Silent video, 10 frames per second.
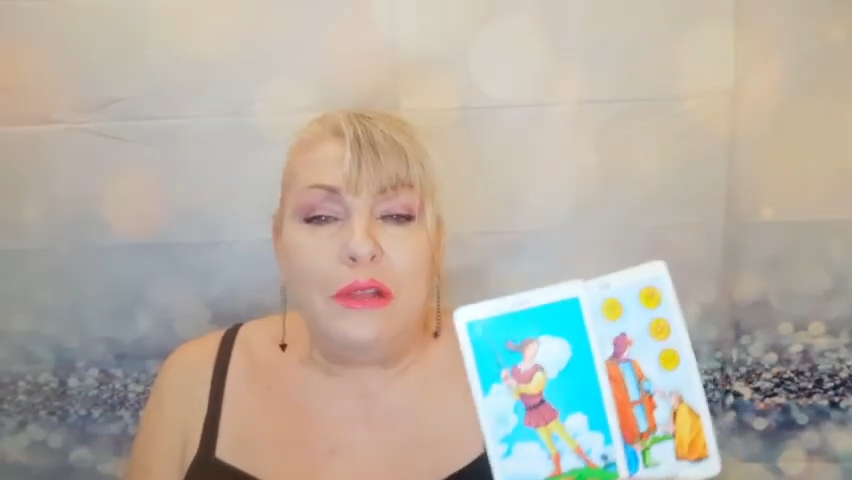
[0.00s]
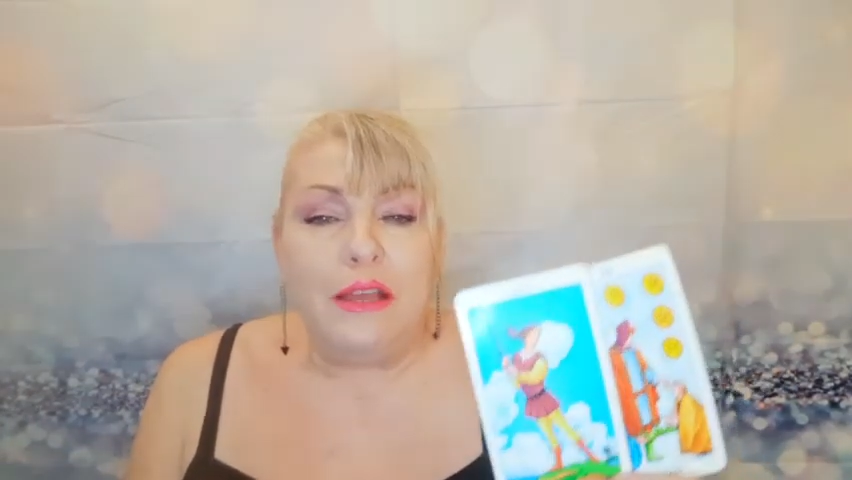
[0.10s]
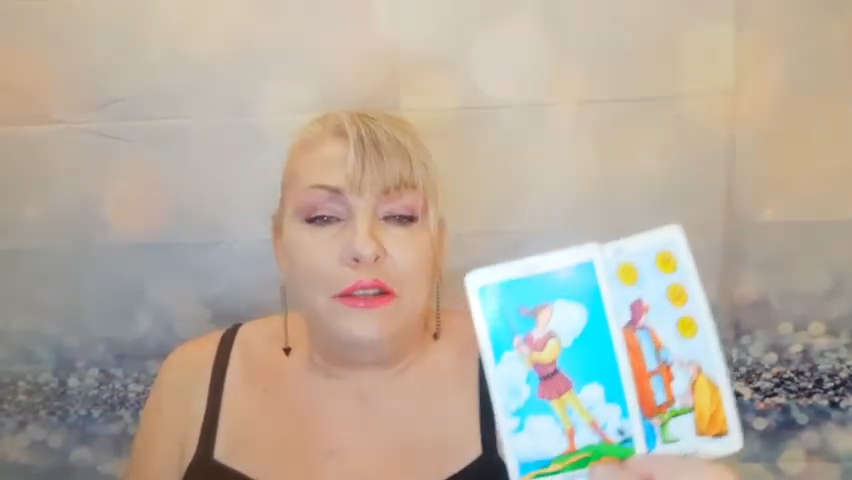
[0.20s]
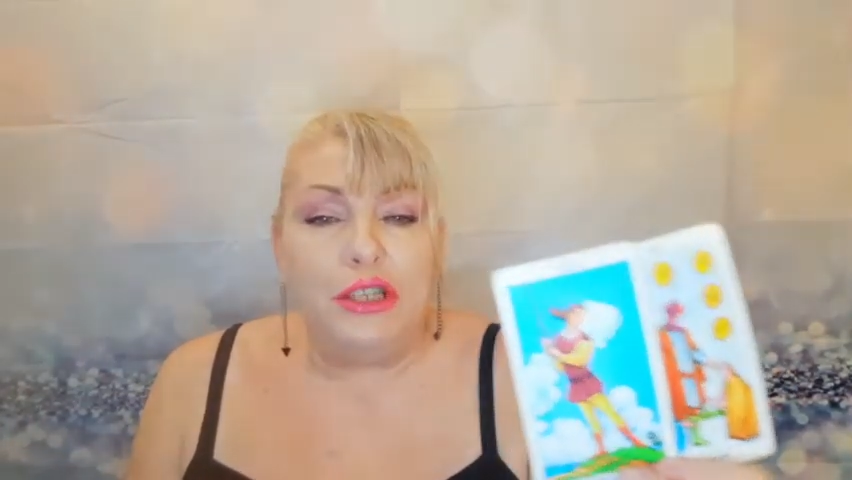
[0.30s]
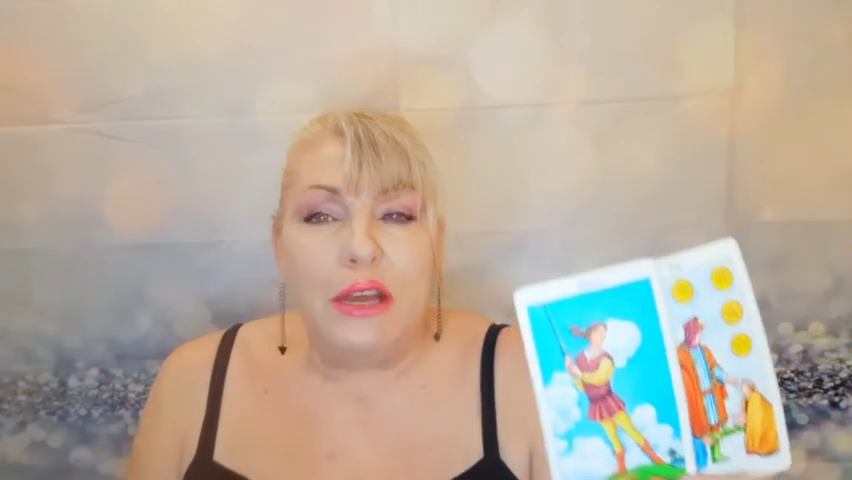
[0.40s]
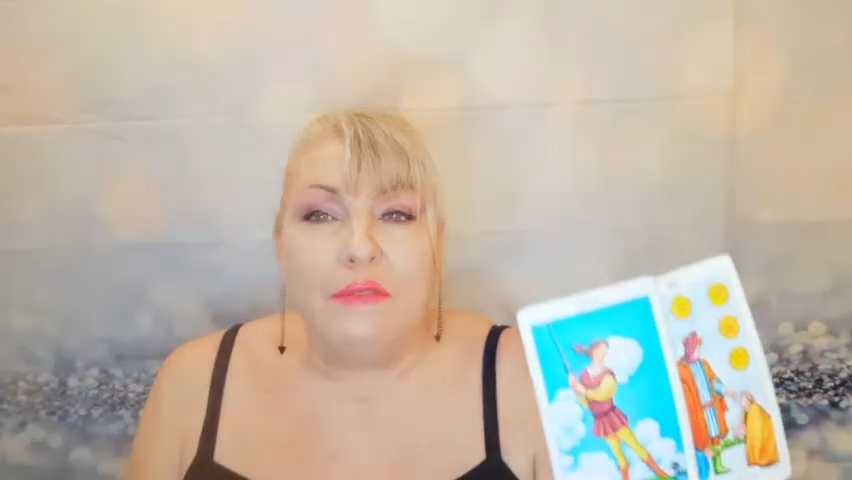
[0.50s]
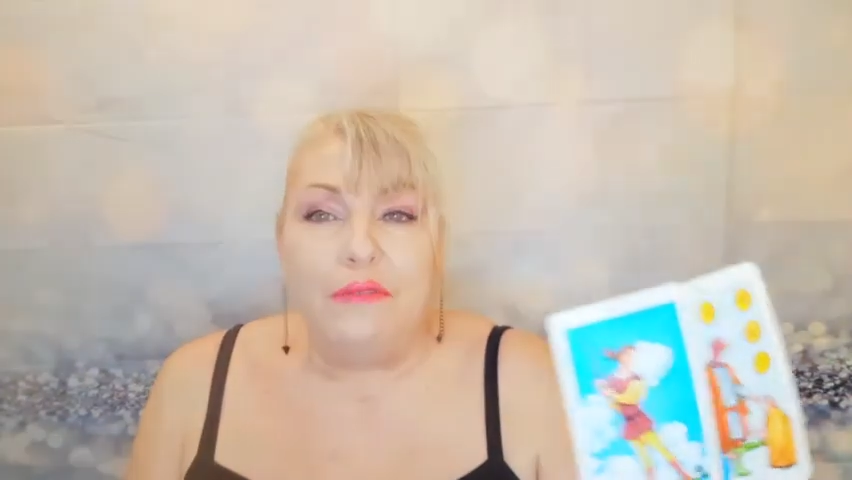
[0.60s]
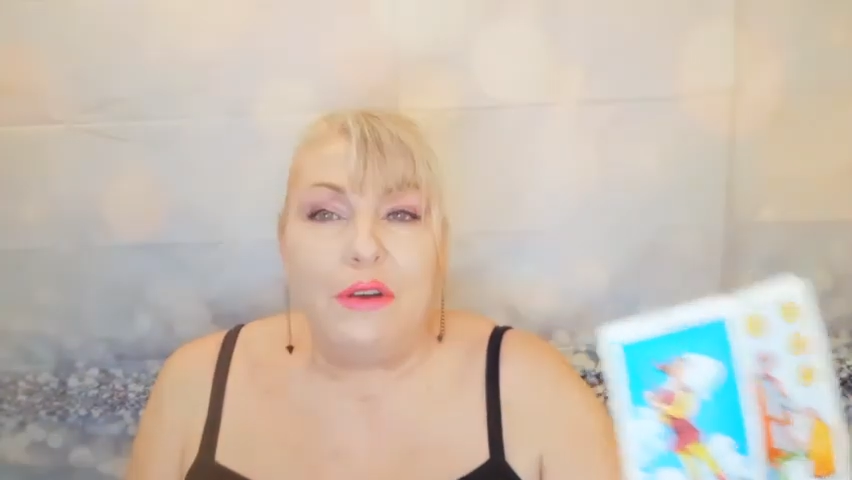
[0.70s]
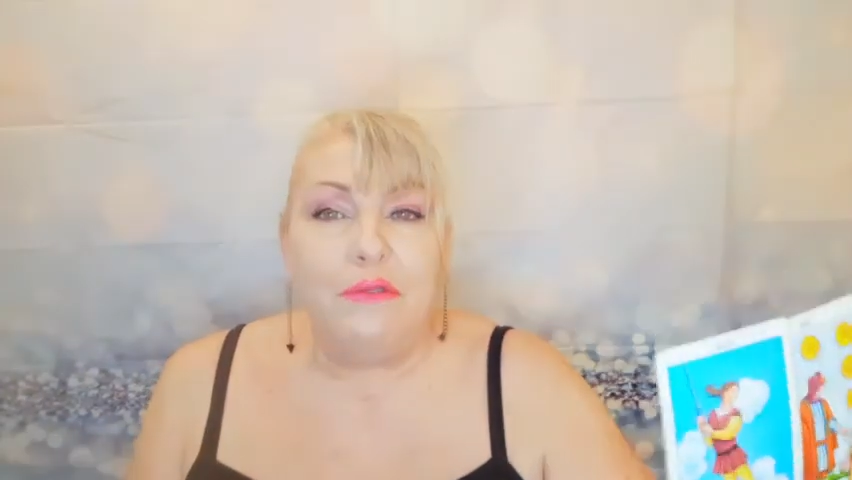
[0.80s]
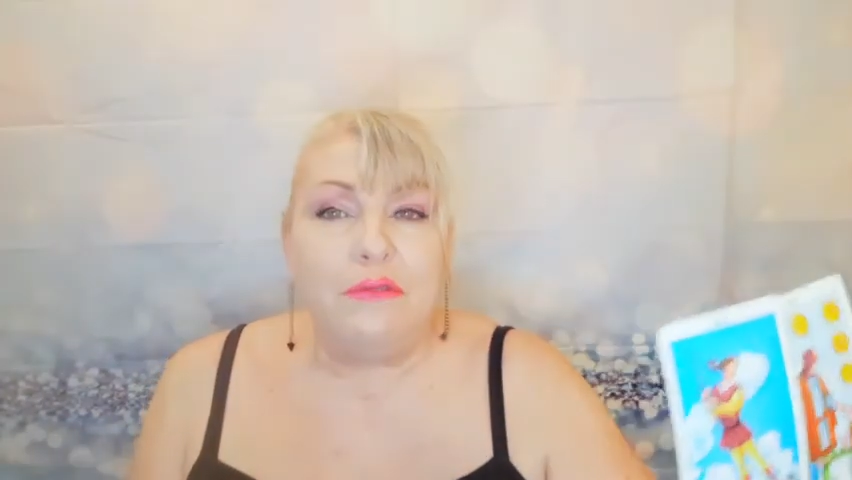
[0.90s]
like check
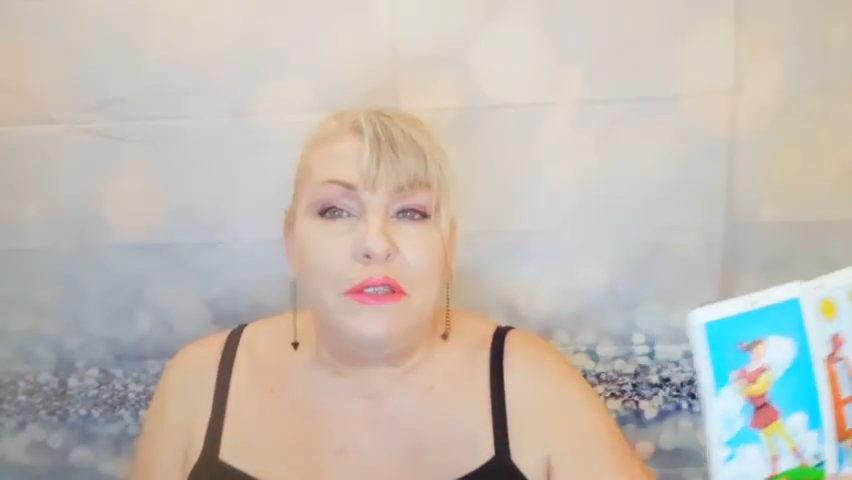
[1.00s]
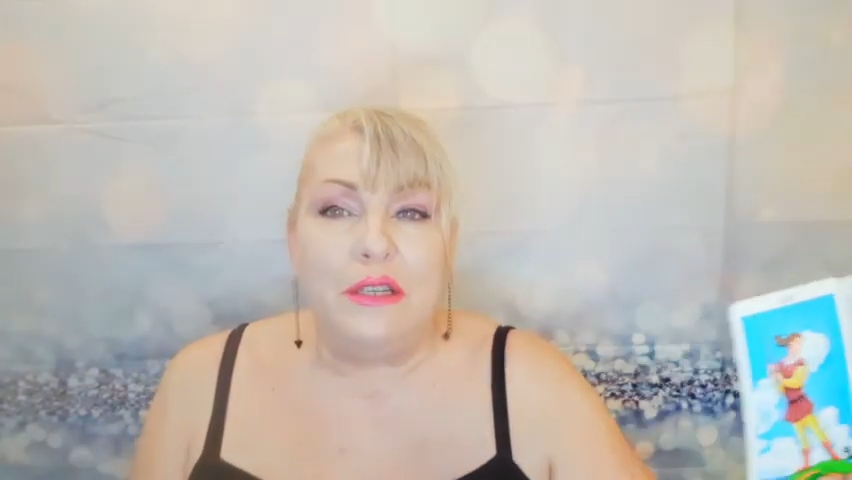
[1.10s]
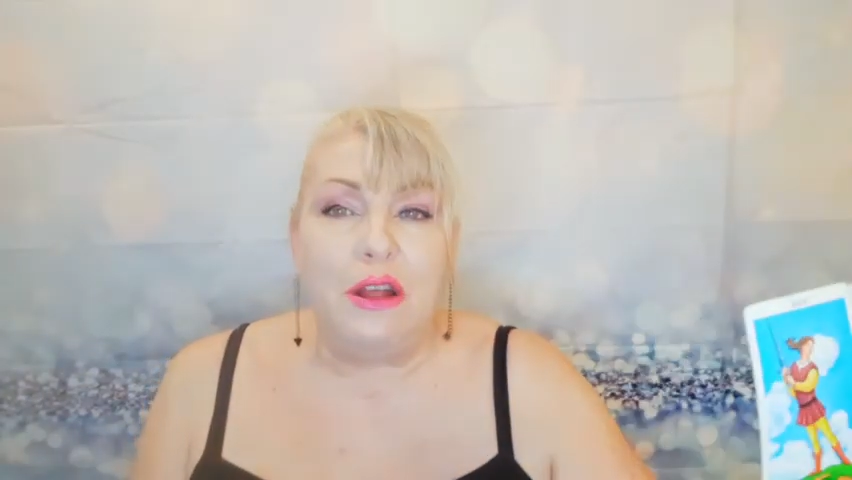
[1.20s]
phones and